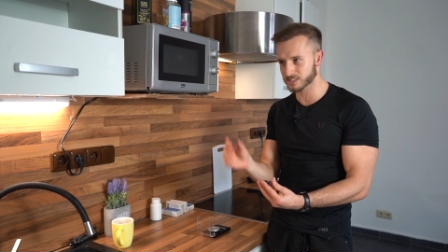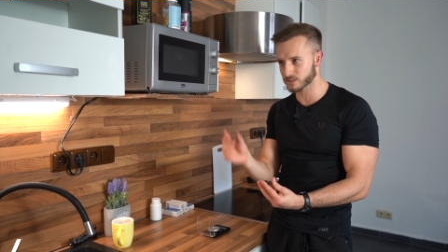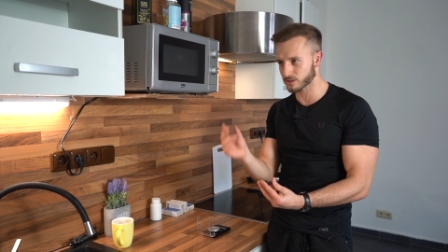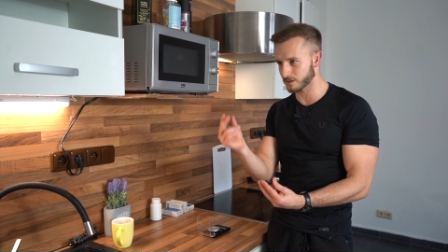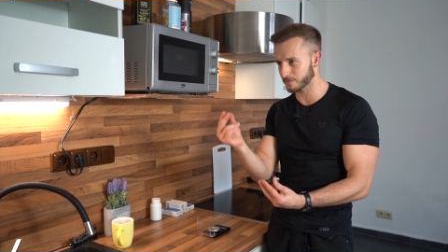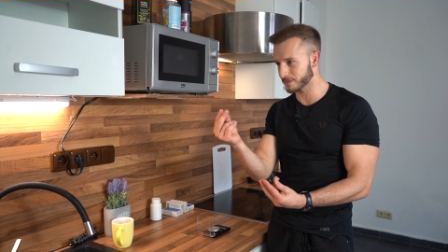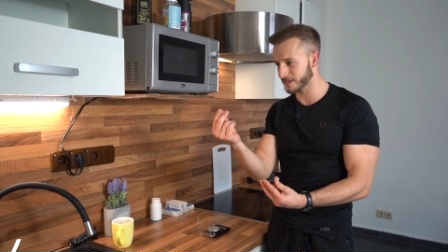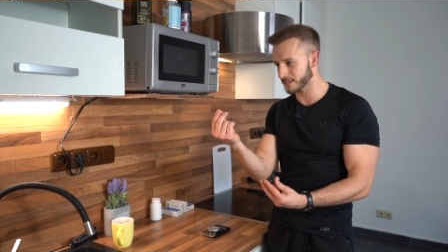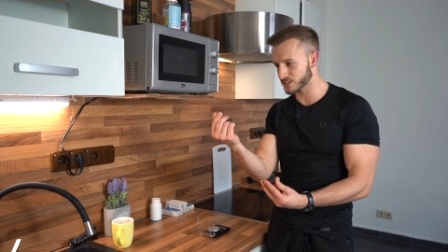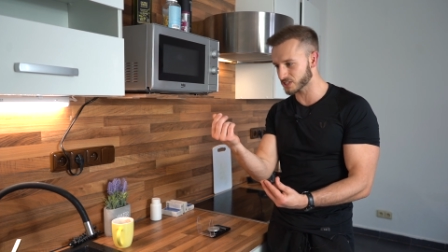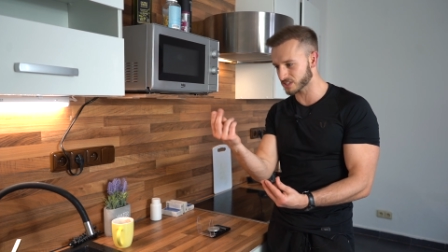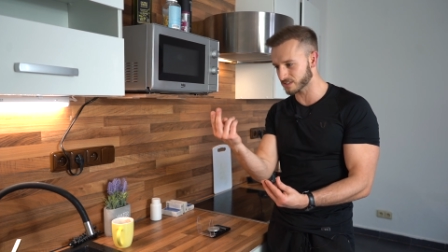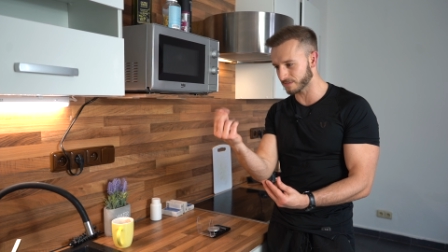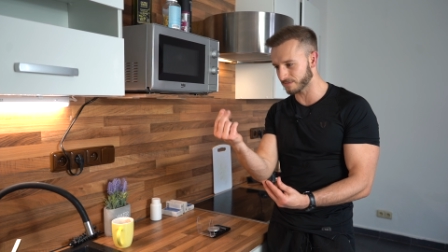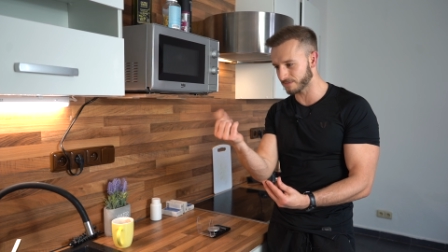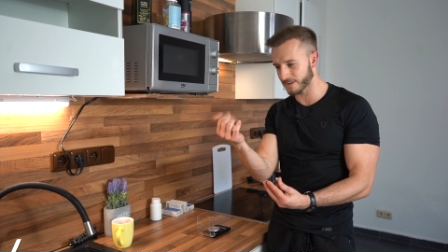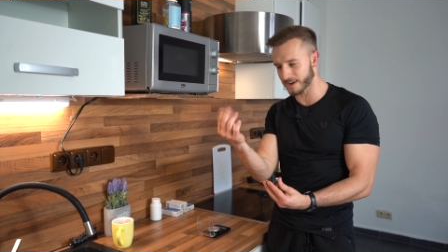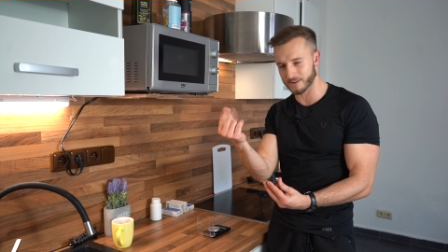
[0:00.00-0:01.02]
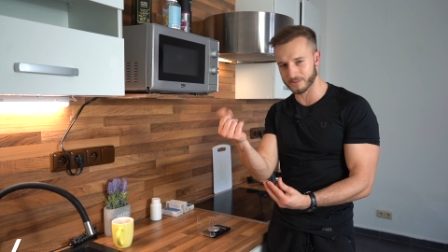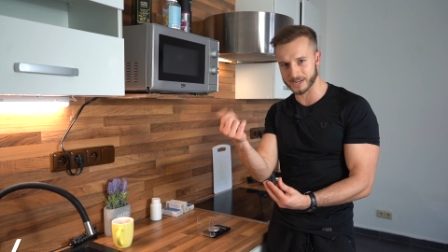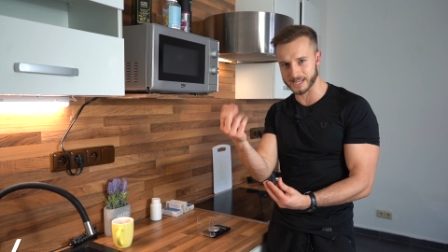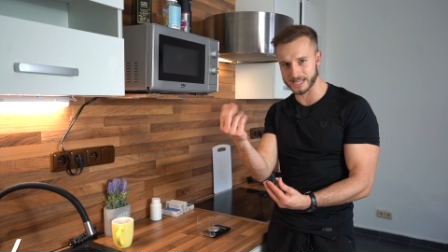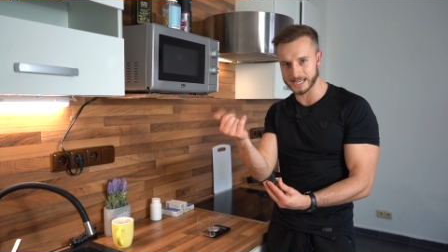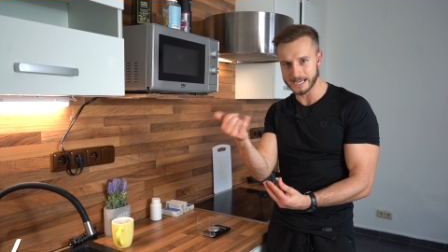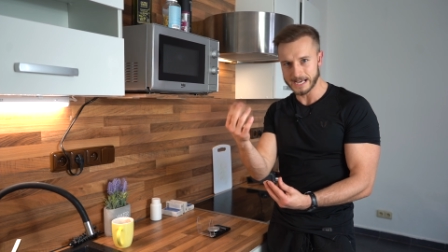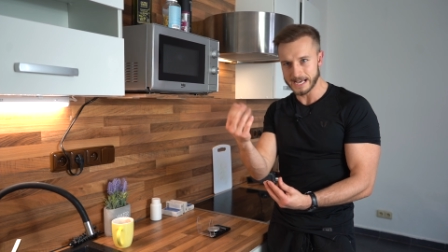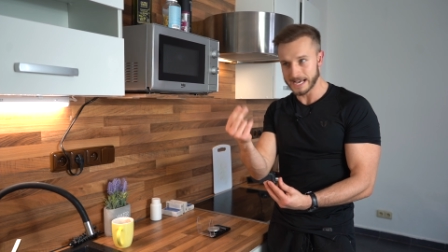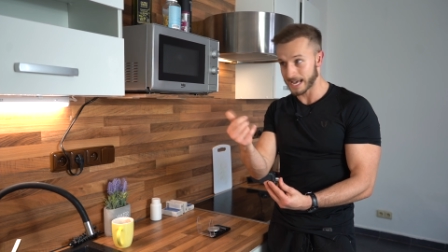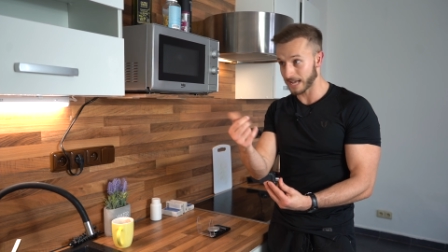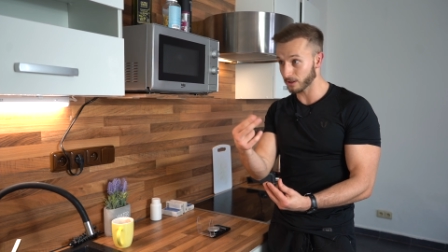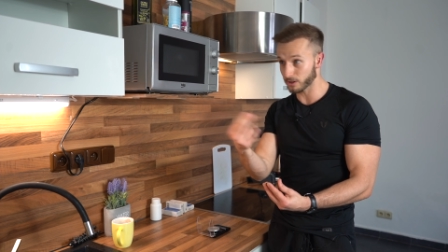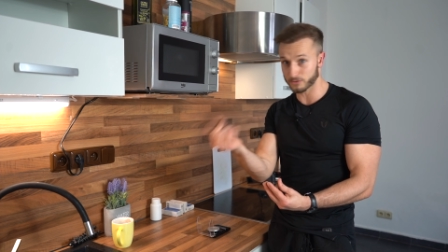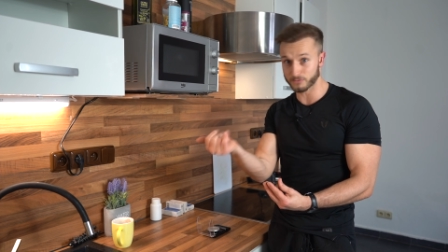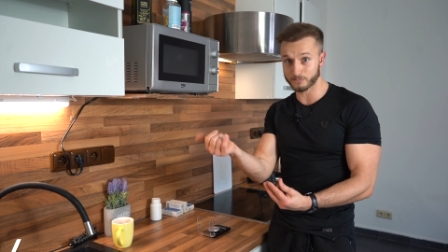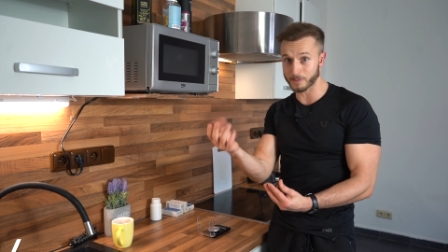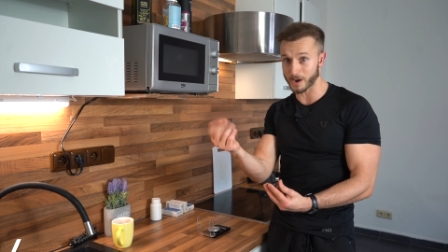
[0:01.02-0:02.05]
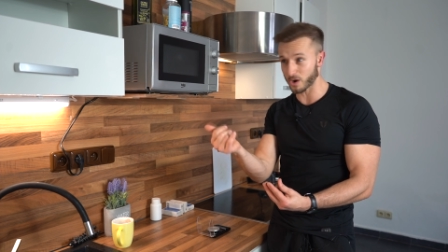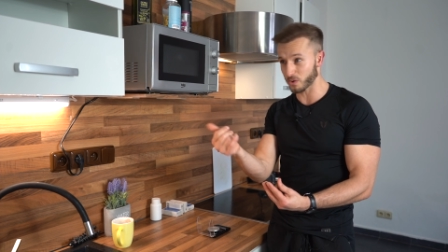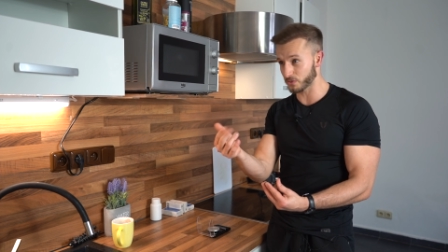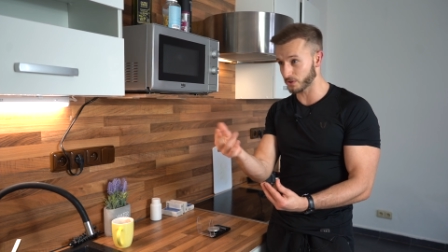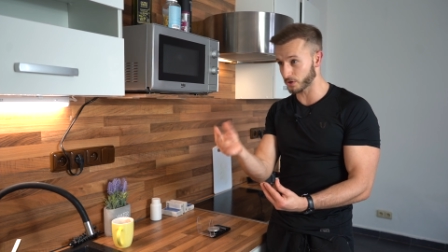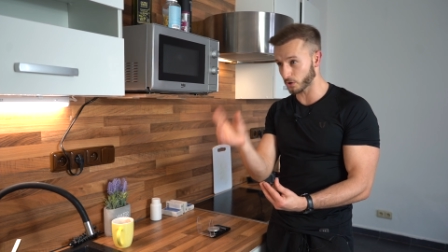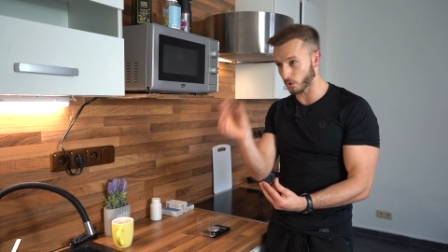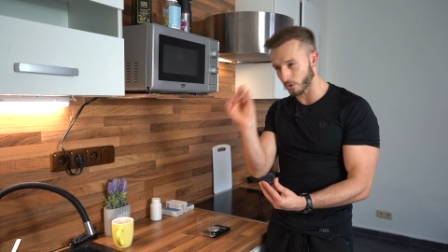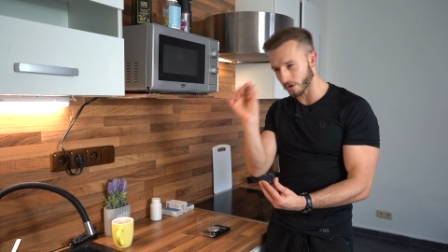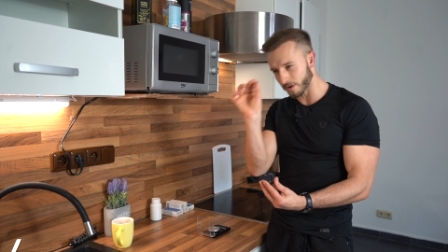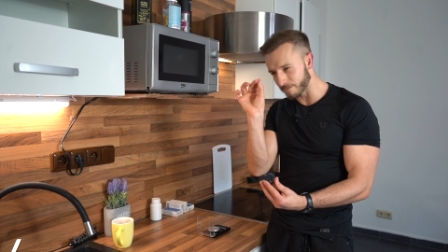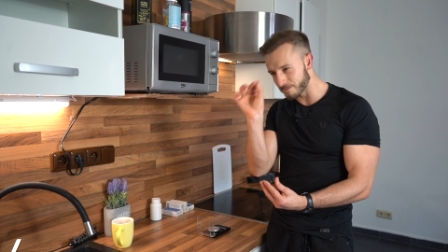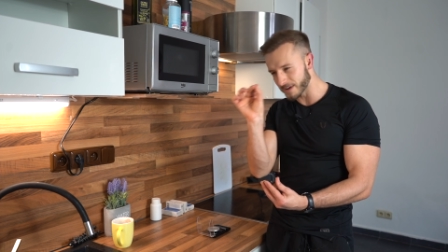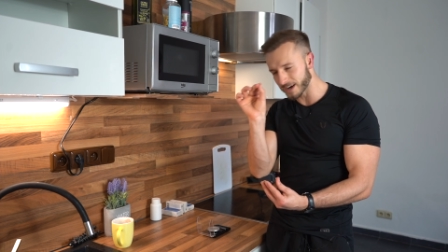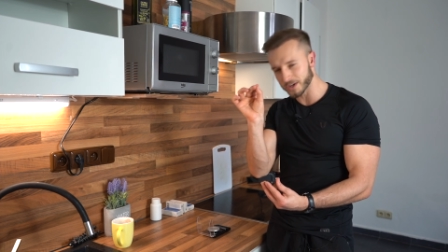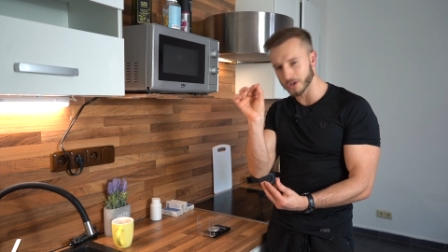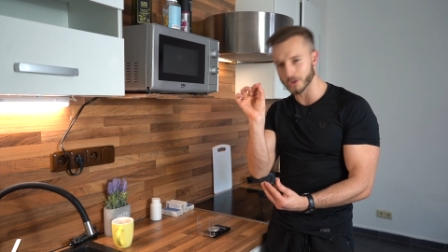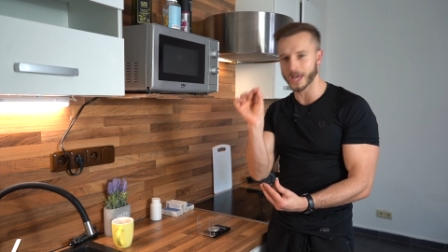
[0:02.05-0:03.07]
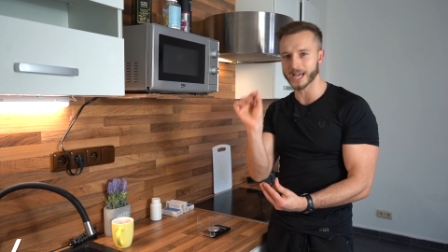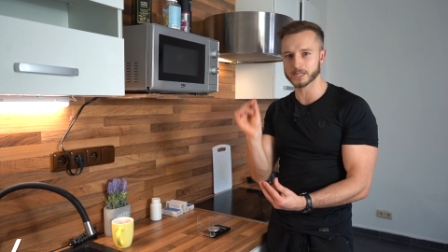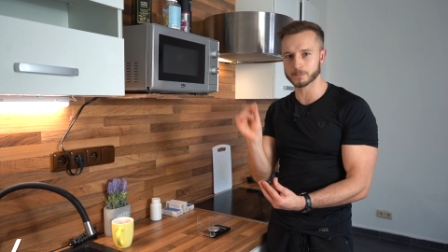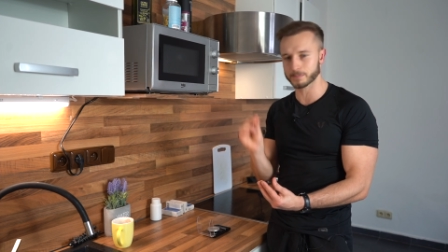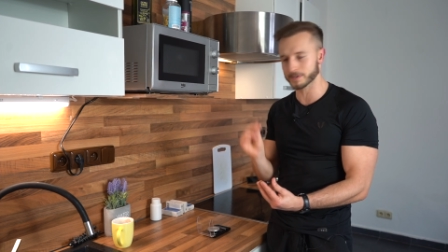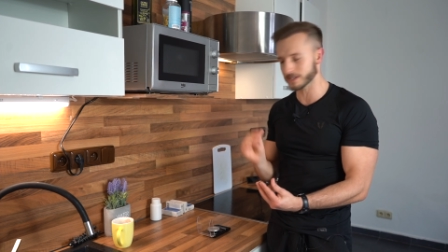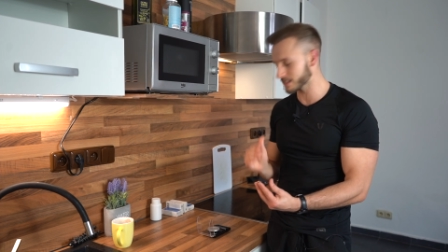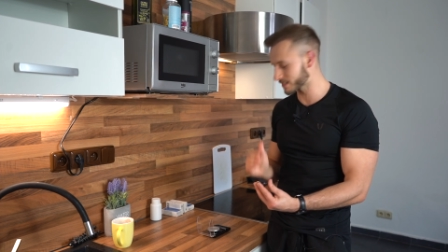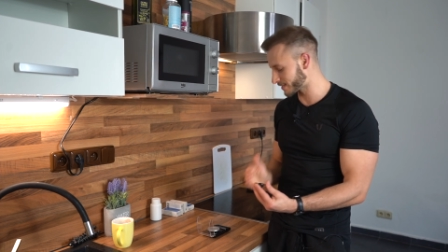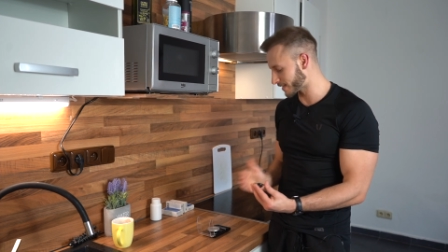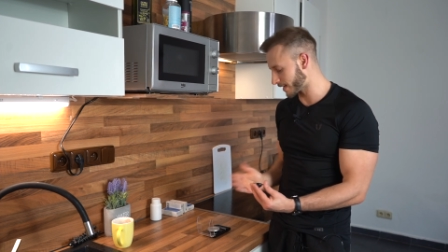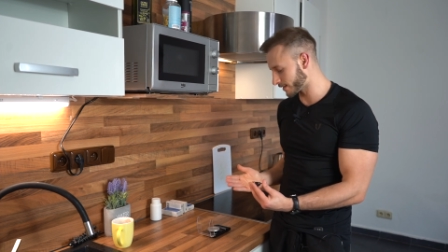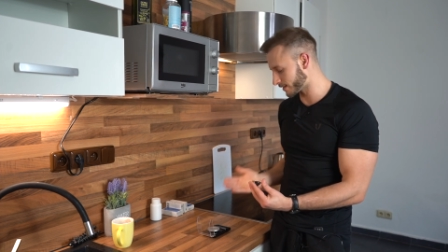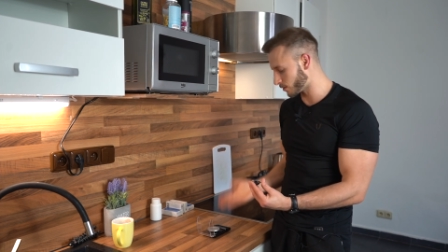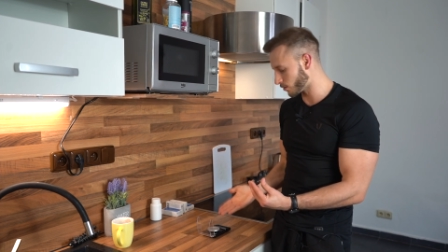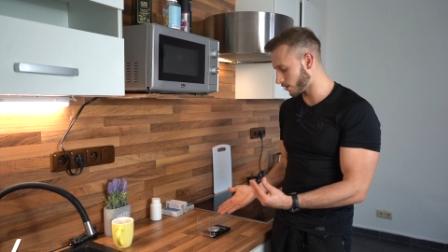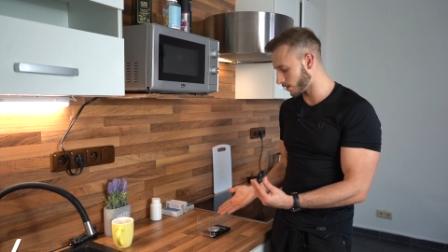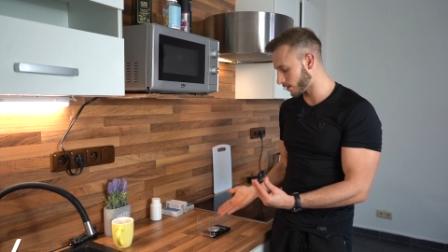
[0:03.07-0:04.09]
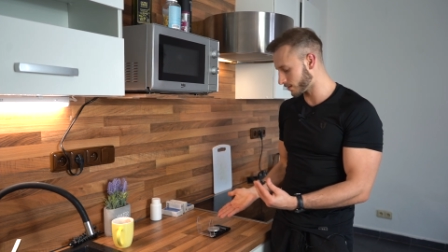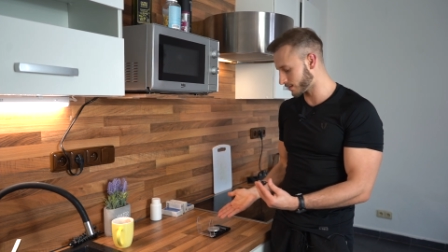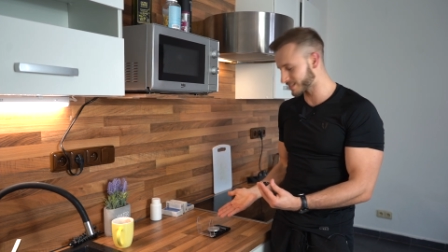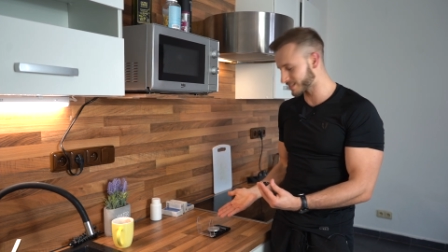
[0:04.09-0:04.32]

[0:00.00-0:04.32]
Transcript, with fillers: it's gonna be just a lot of powder or a very light piece that the